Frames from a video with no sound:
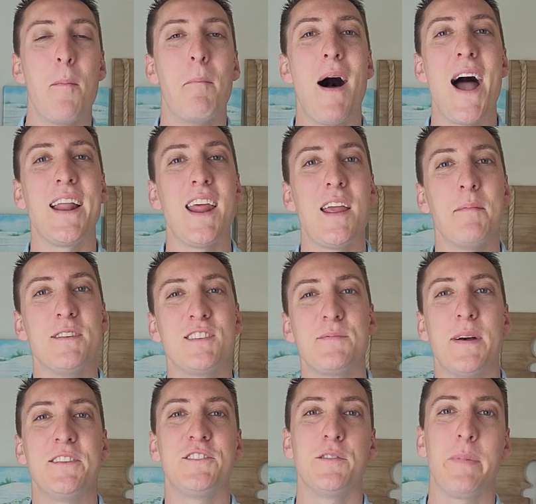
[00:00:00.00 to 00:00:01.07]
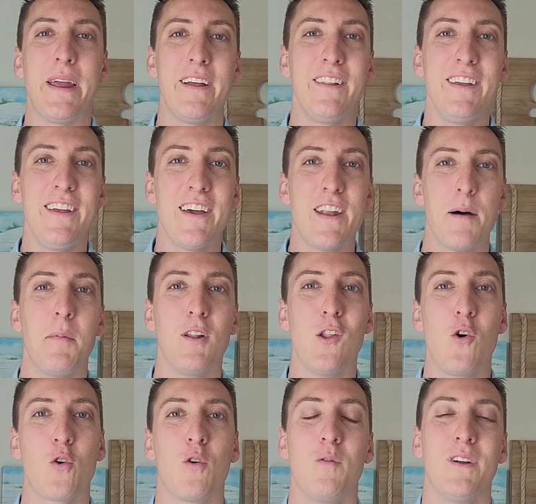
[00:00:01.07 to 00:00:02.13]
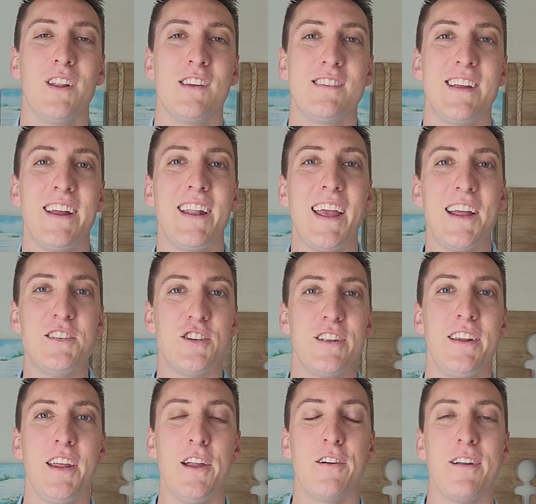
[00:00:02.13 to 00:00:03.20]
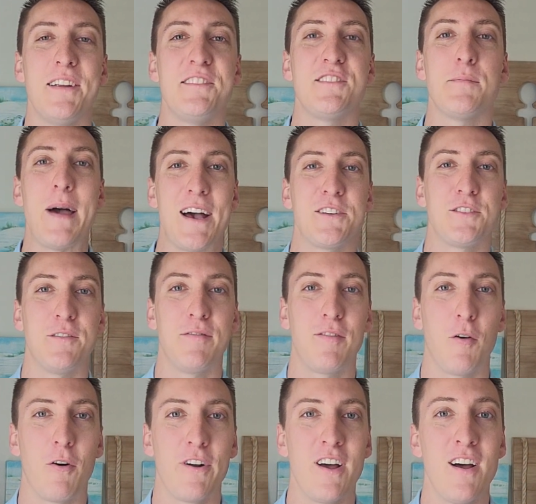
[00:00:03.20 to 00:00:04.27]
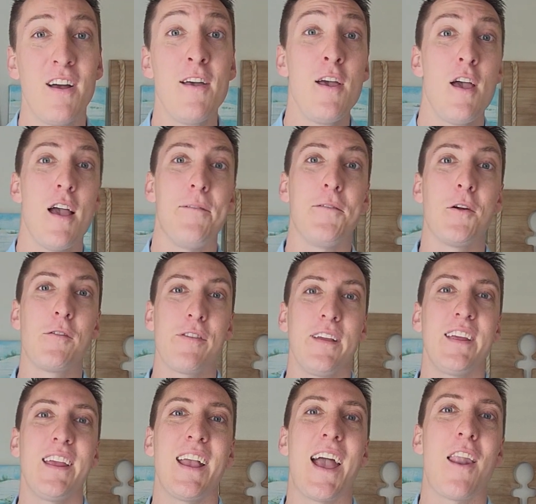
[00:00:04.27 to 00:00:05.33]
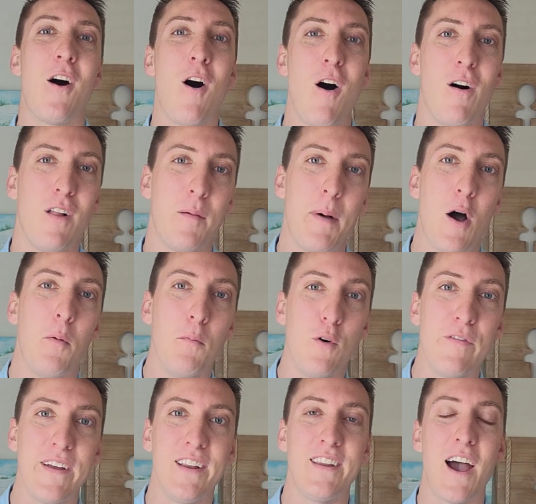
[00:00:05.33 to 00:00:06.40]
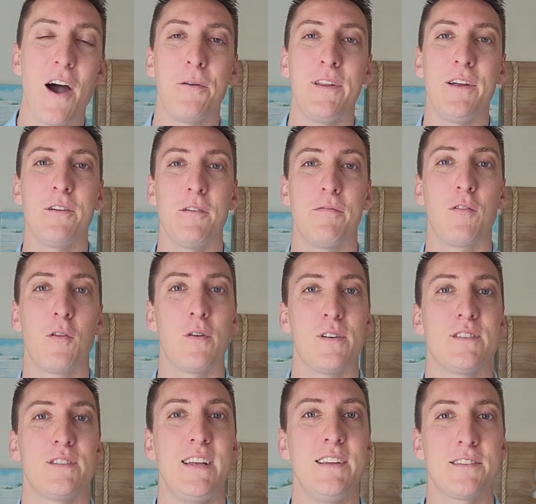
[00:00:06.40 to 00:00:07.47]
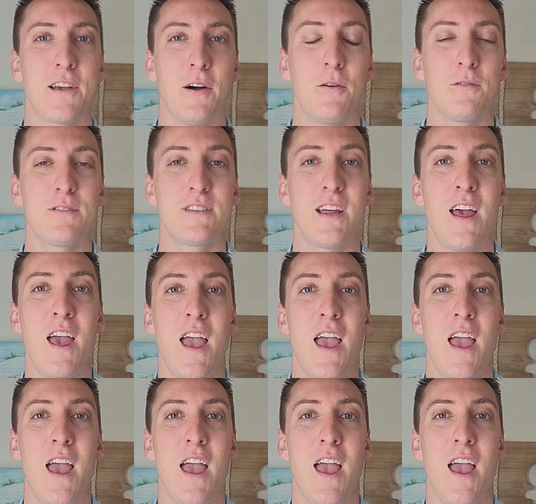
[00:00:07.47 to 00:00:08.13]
my name is Spencer Bailey and I'm a local real estate agent here in Sebastian, Florida. If you're thinking at all about moving down here to Florida's East Coast